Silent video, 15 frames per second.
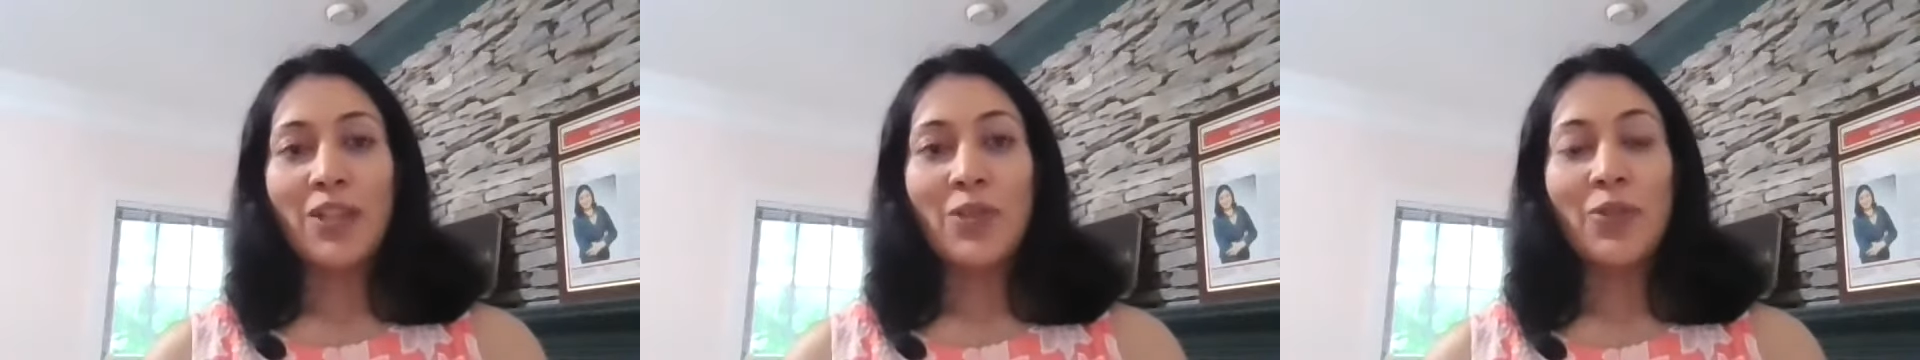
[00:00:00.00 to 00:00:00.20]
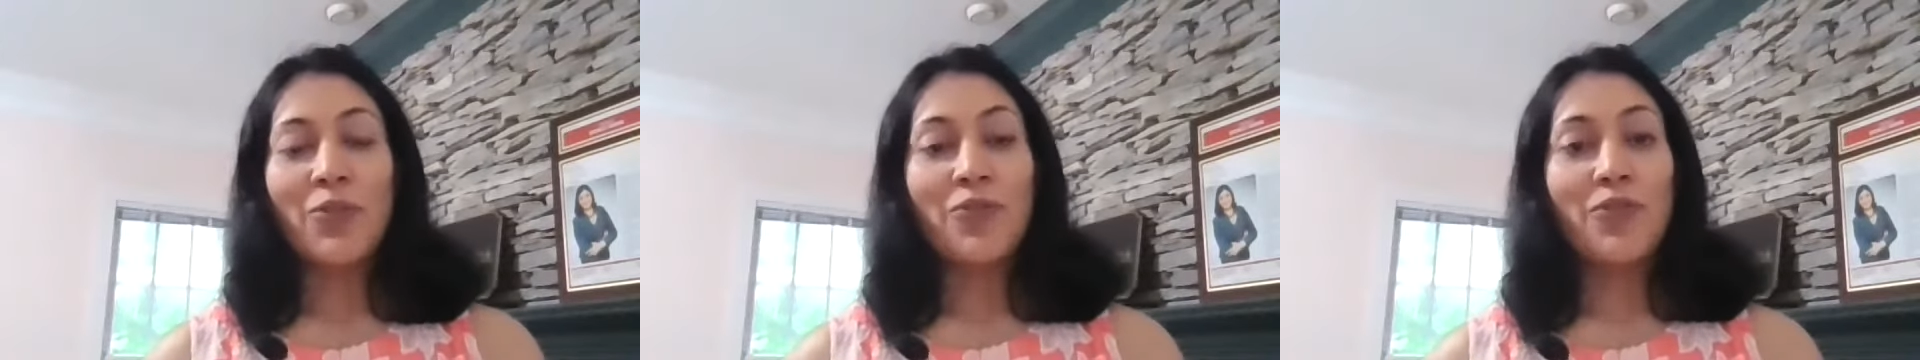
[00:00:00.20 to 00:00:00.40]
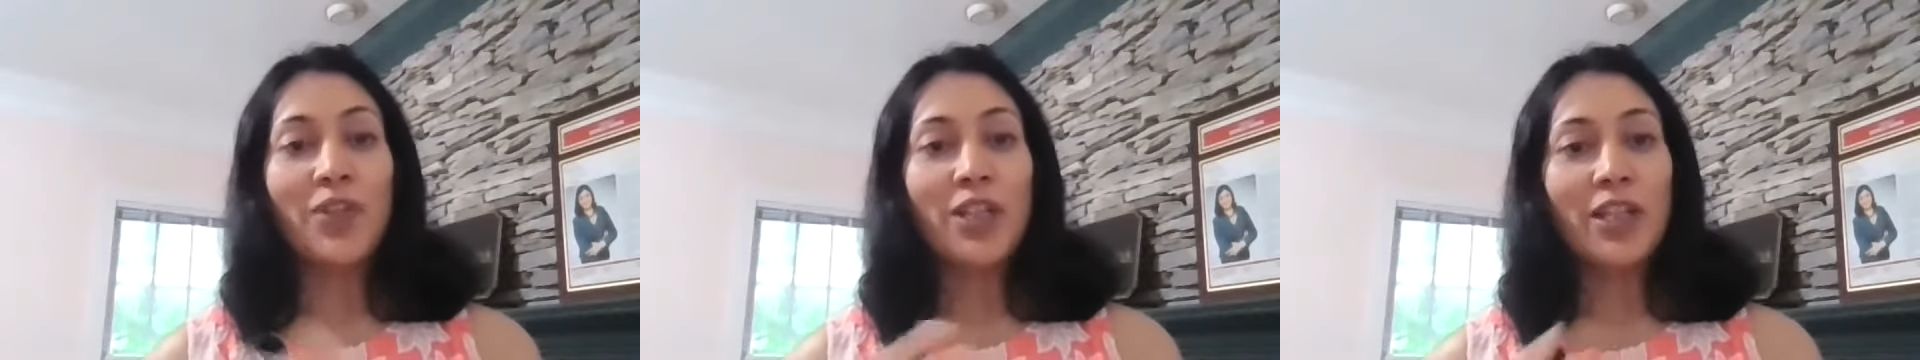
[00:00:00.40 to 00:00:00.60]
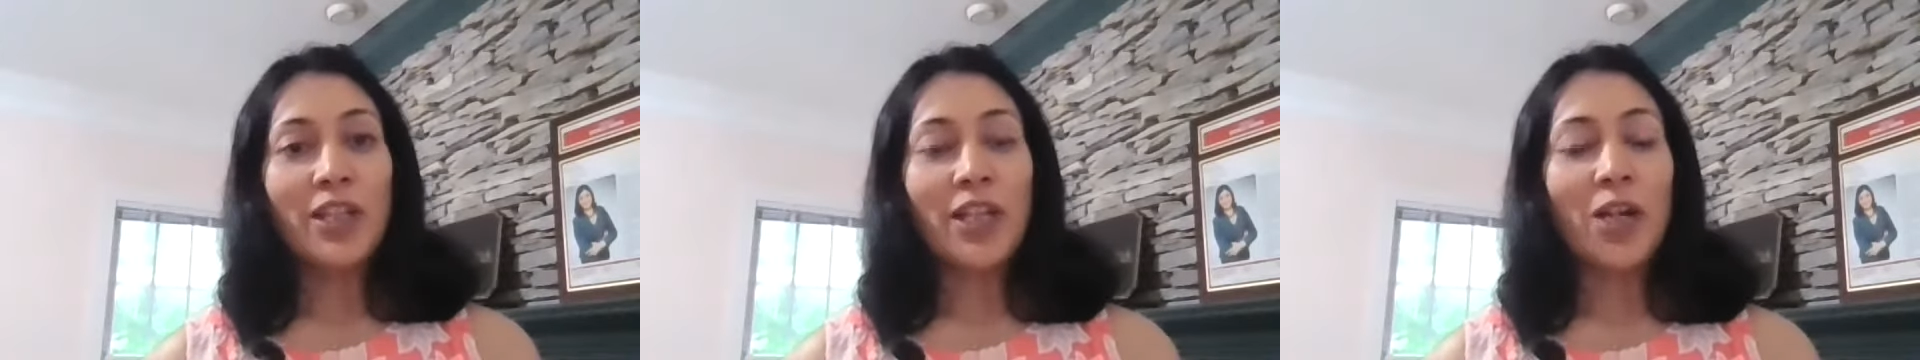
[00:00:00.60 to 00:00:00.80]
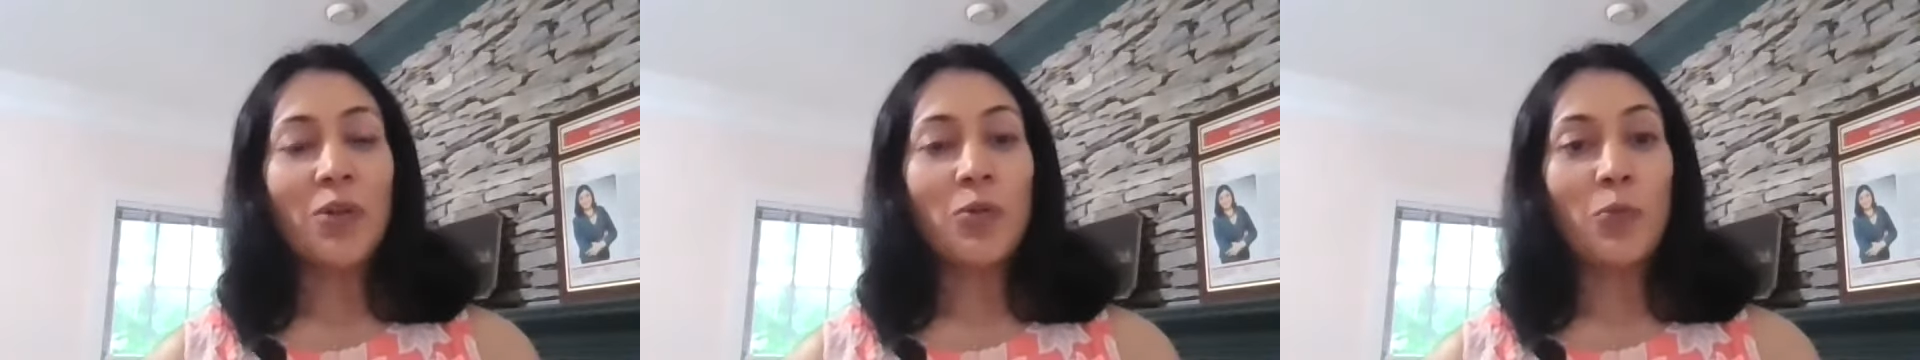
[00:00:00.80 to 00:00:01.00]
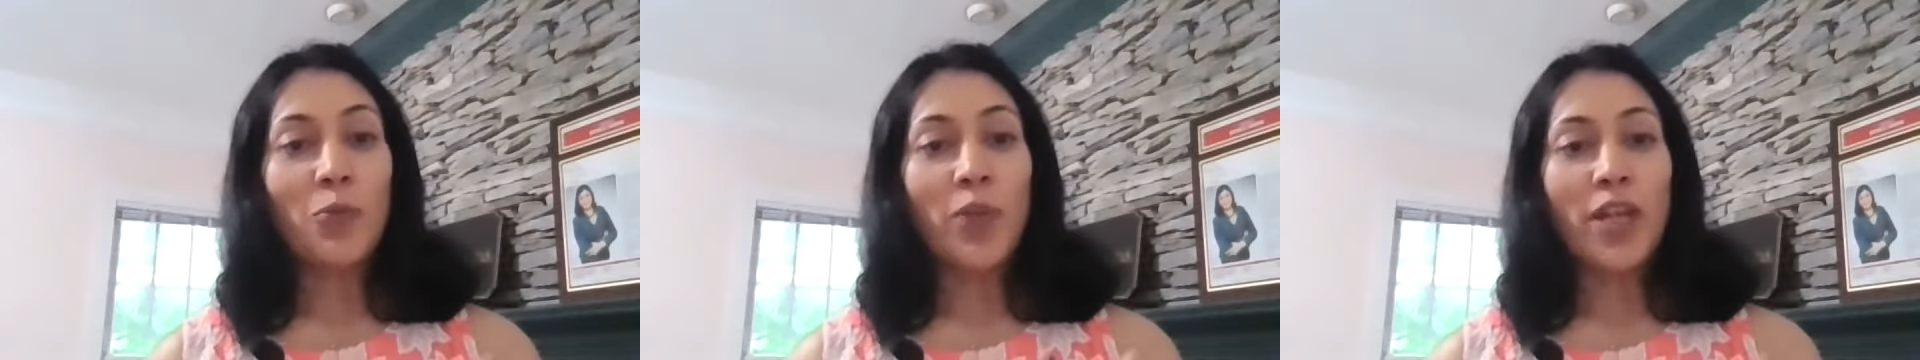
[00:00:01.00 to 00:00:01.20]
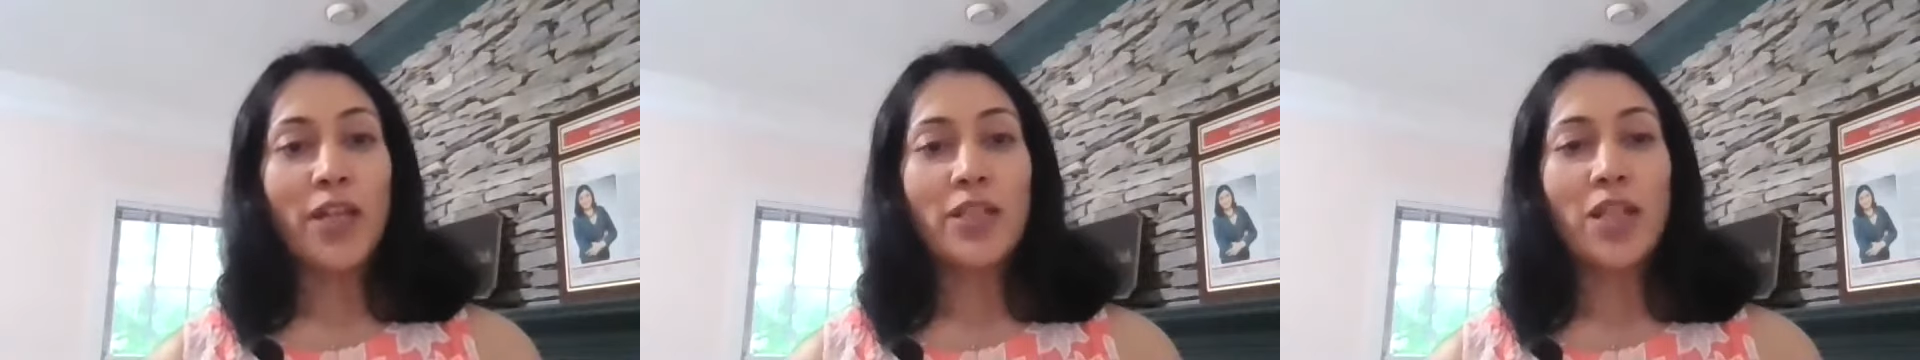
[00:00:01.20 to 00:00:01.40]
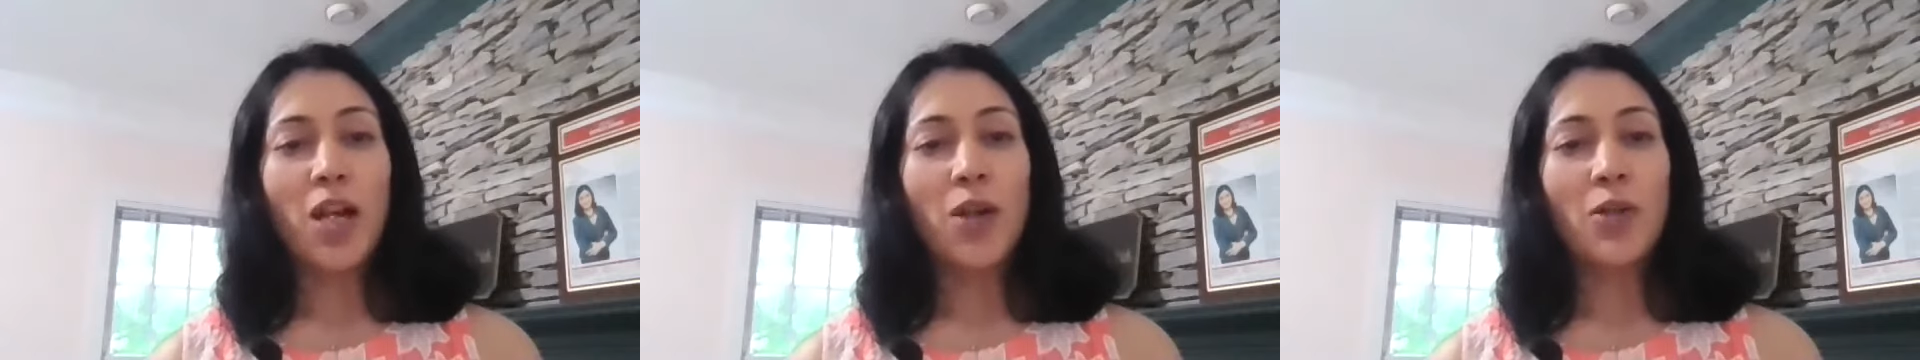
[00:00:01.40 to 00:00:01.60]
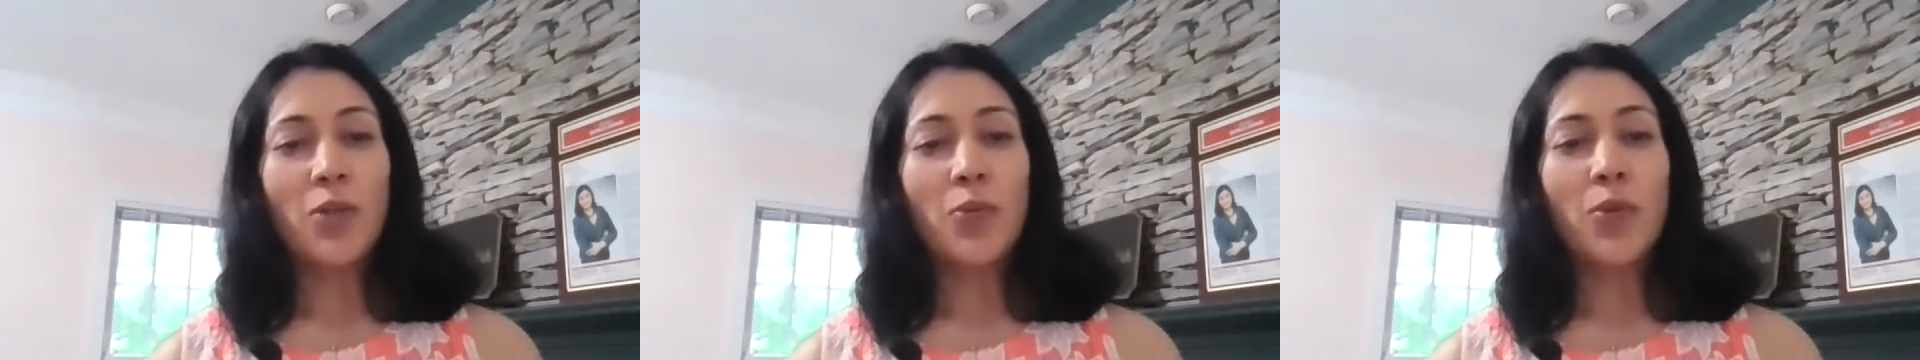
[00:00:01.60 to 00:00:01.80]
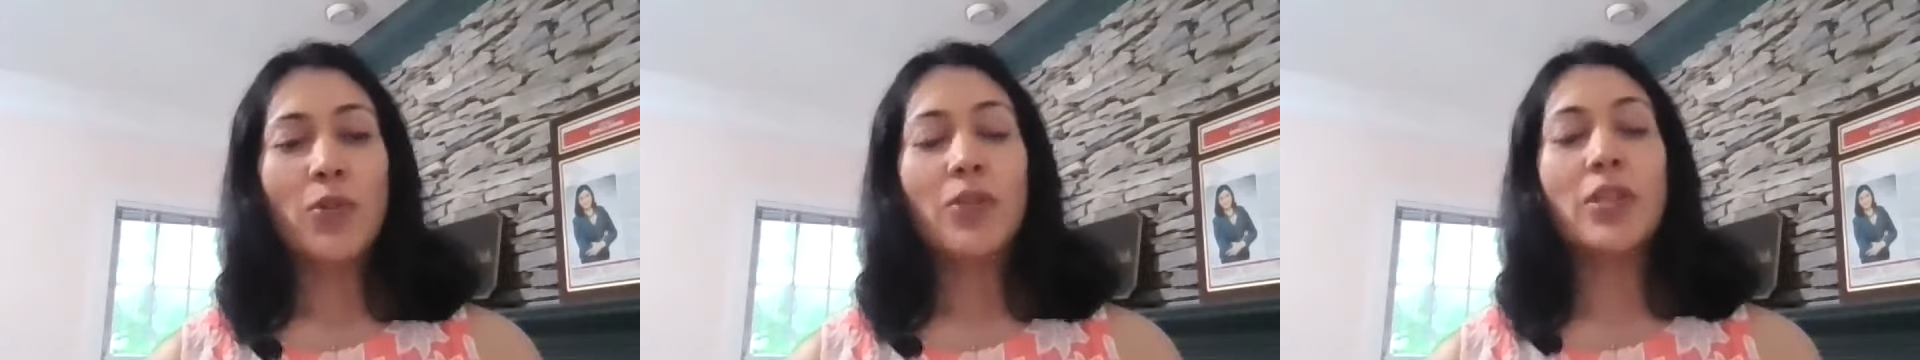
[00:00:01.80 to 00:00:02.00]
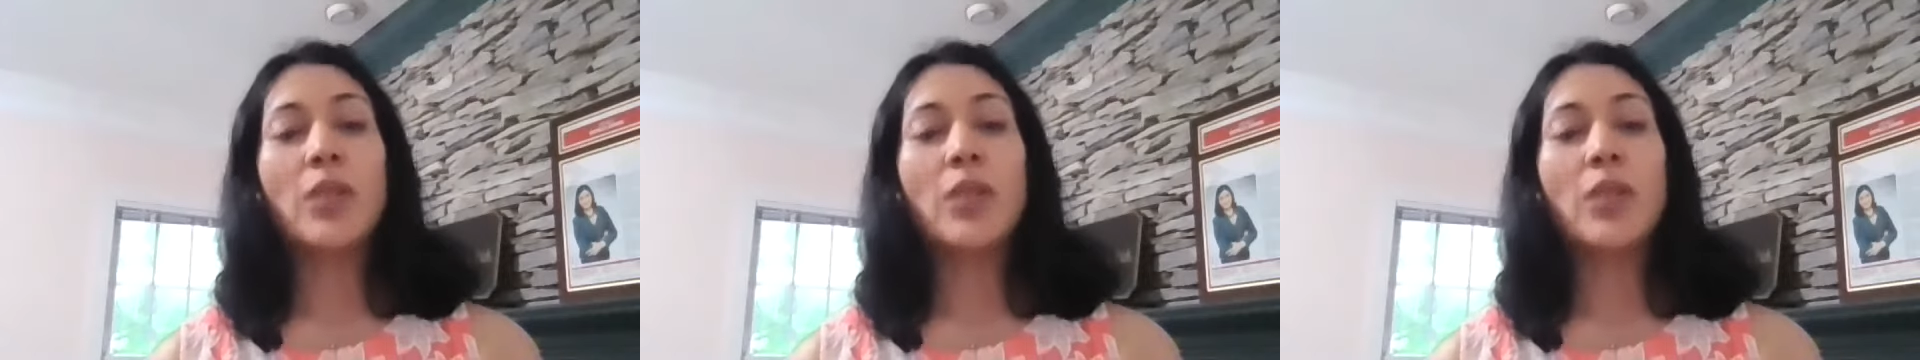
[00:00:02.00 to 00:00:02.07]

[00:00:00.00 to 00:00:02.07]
you're figuring out ways how you want